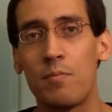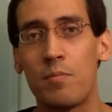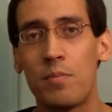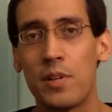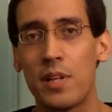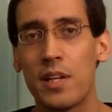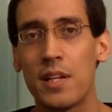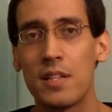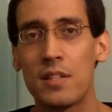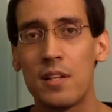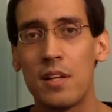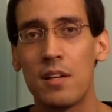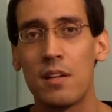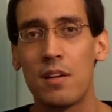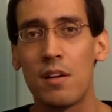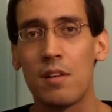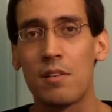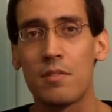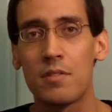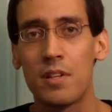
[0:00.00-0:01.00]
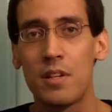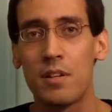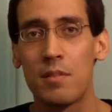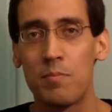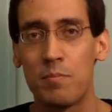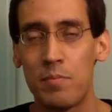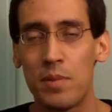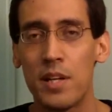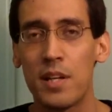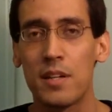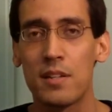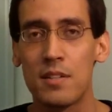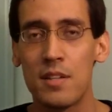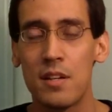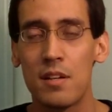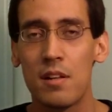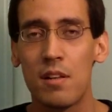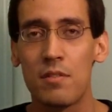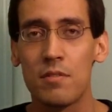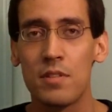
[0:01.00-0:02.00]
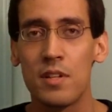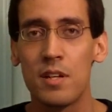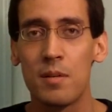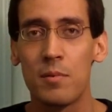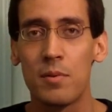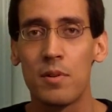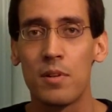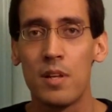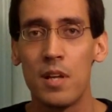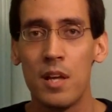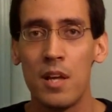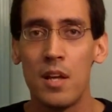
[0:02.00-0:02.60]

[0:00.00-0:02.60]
playing playing a $10 table.